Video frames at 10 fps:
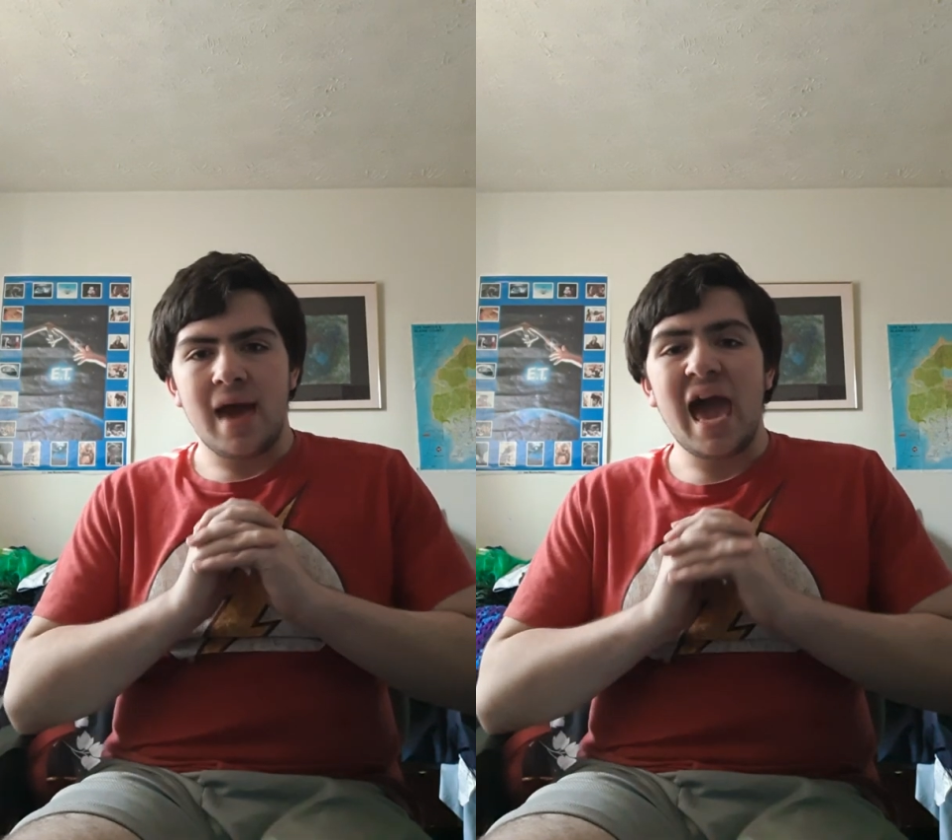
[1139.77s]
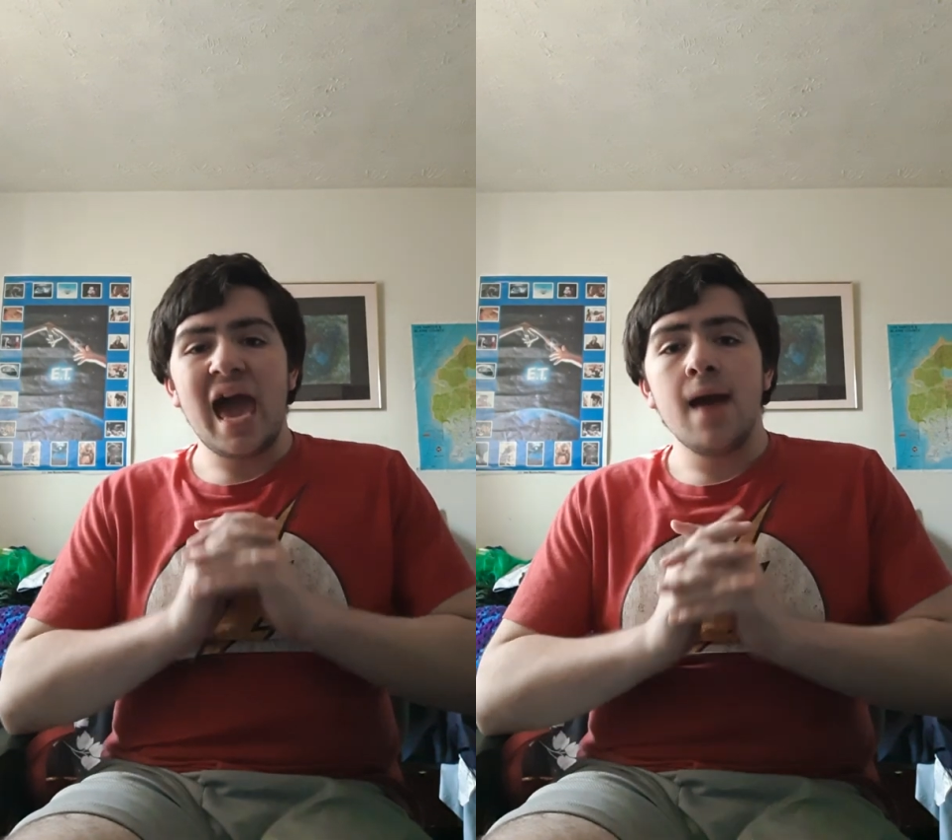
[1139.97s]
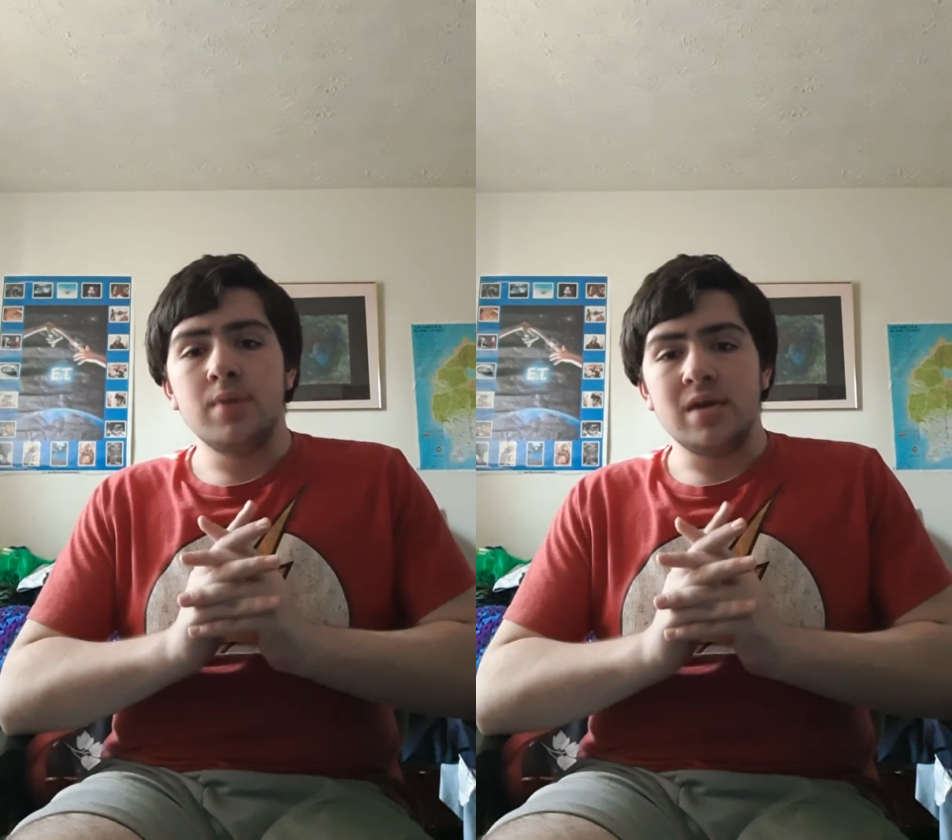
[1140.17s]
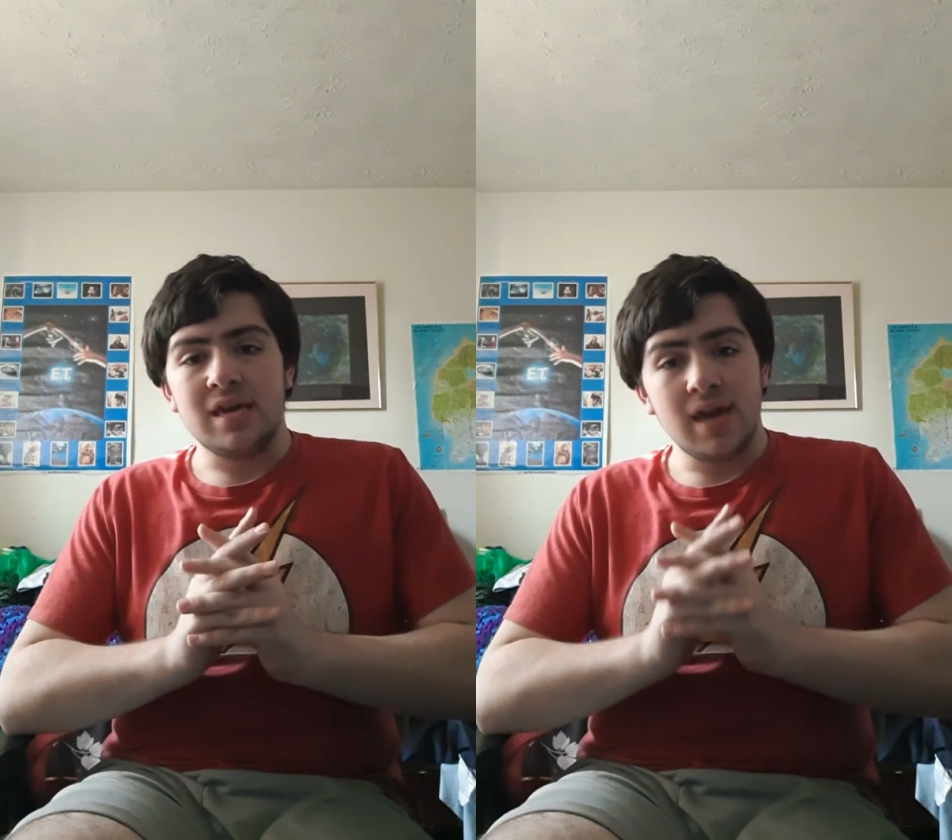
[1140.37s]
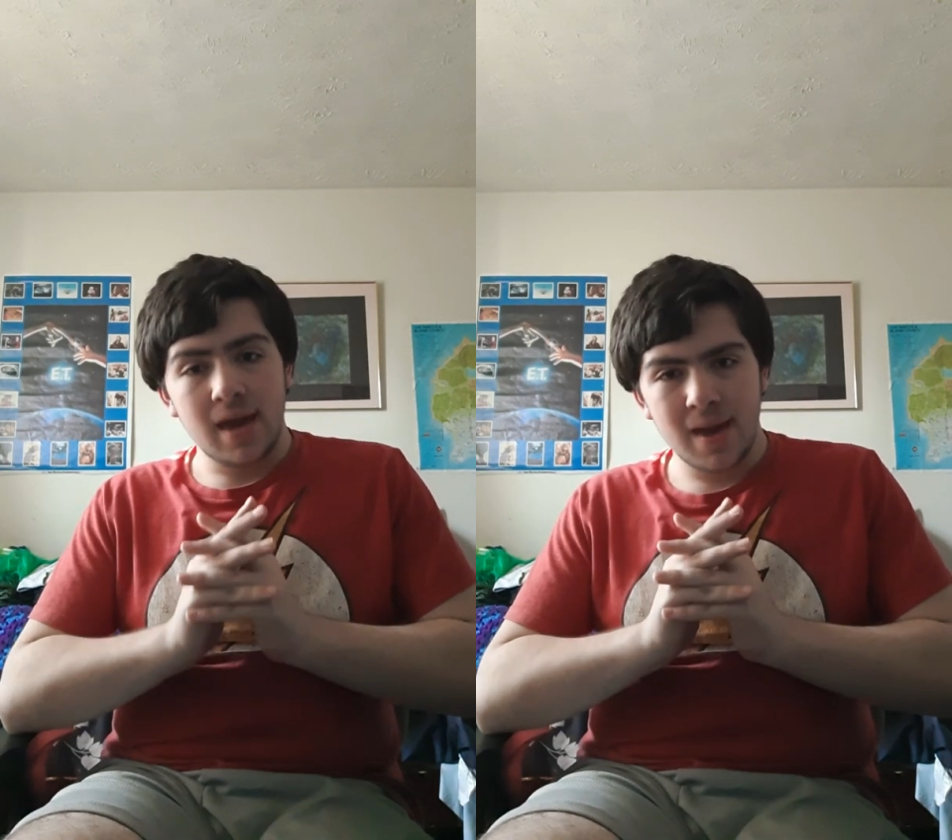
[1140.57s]

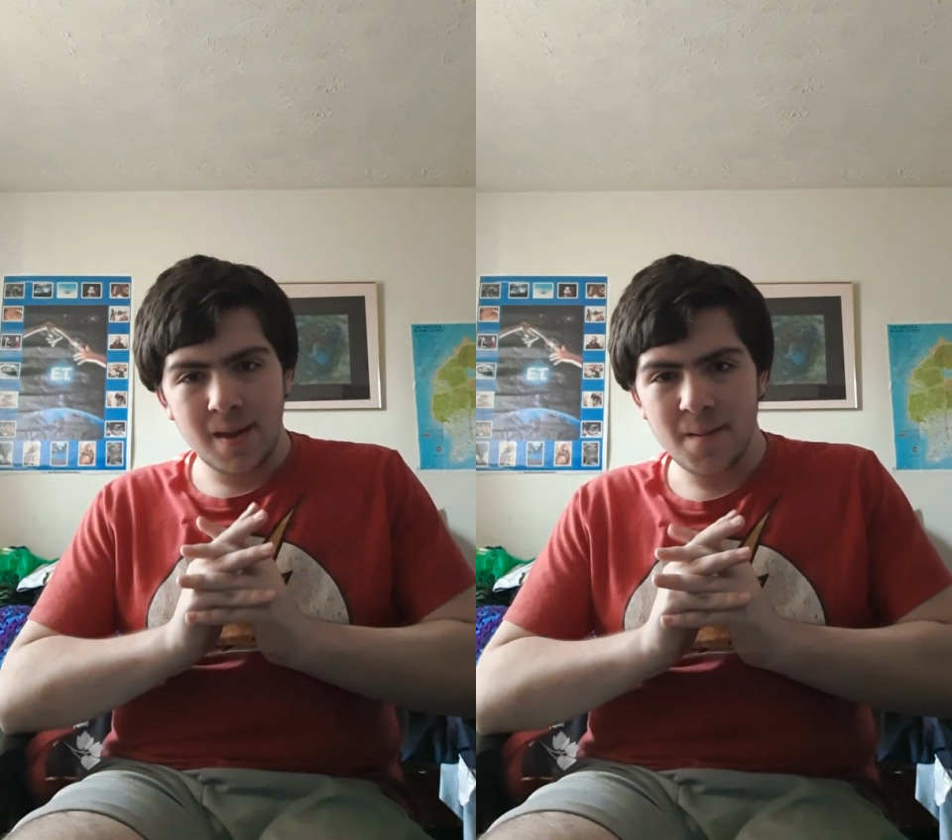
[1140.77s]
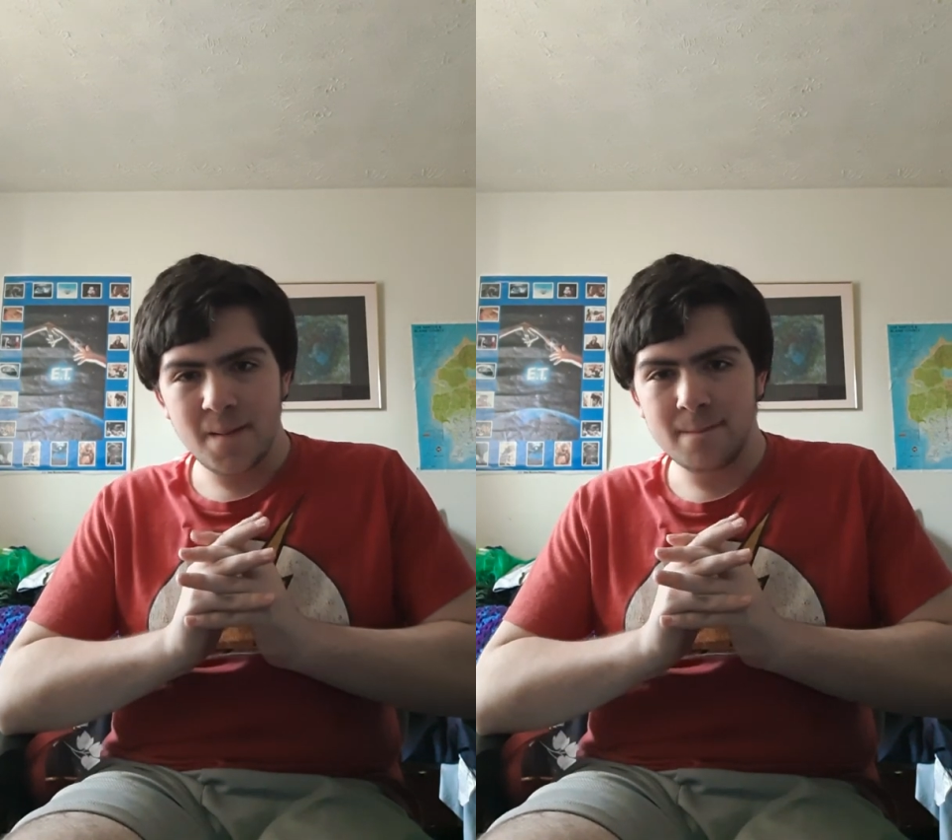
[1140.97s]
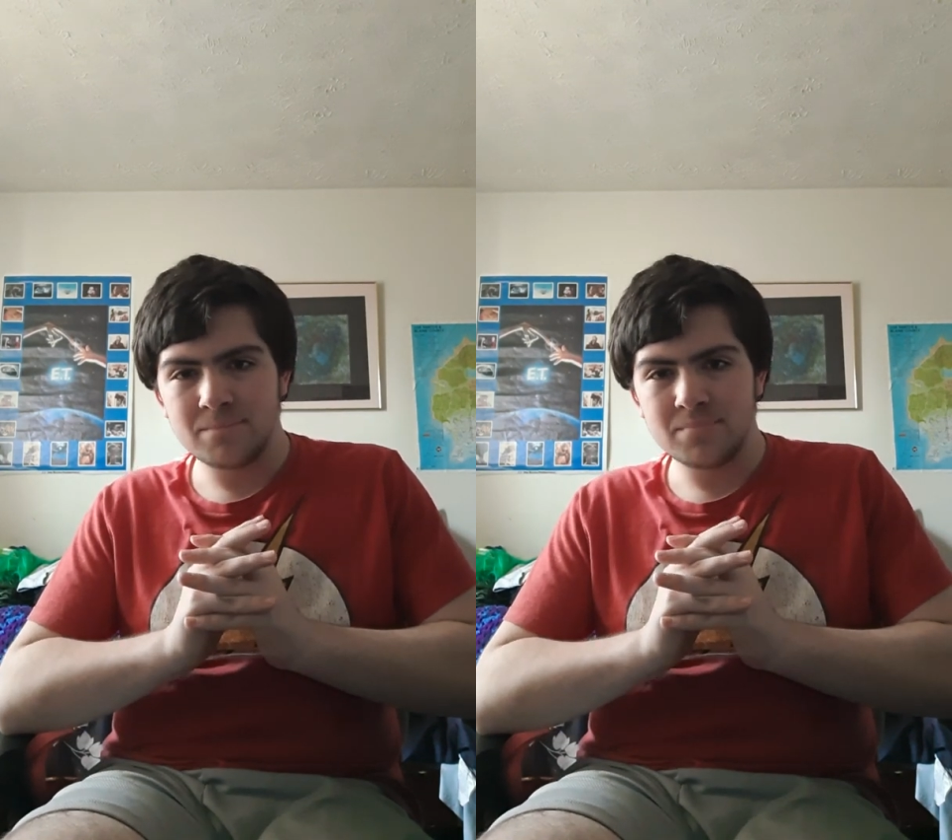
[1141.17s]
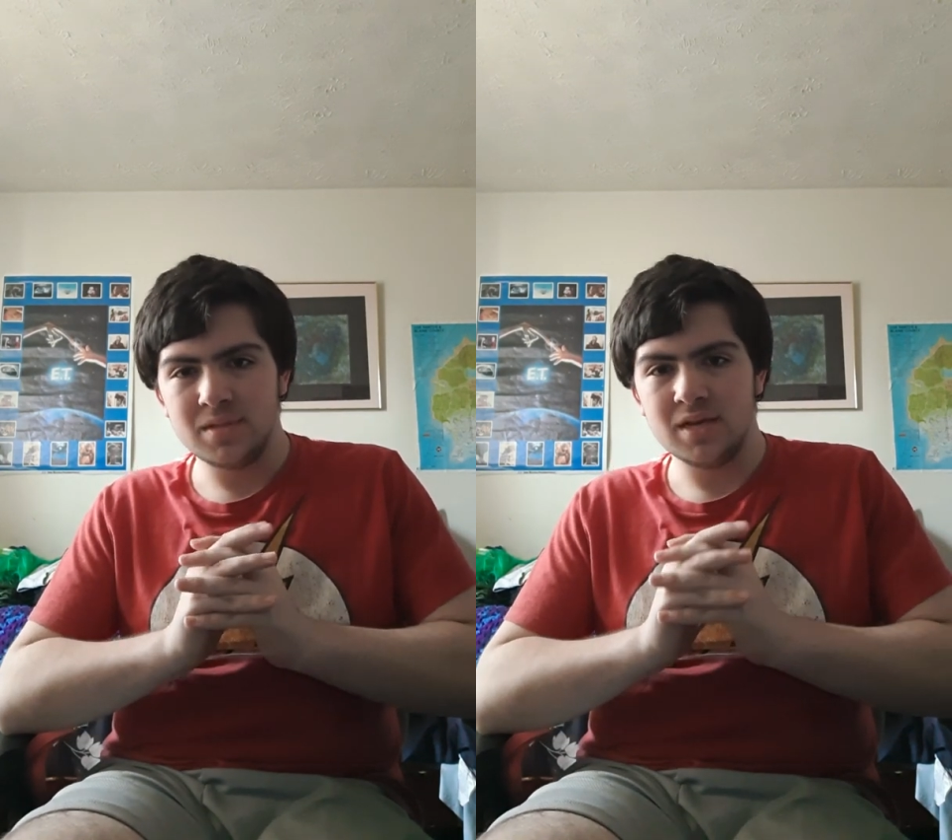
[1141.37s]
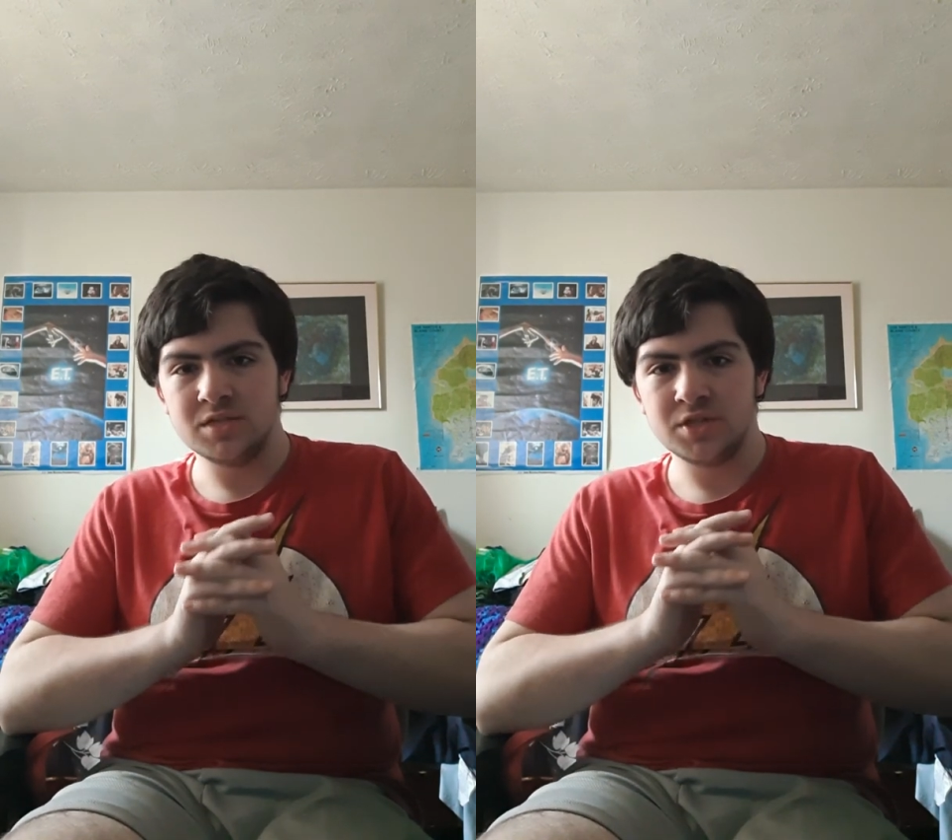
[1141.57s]
Abby is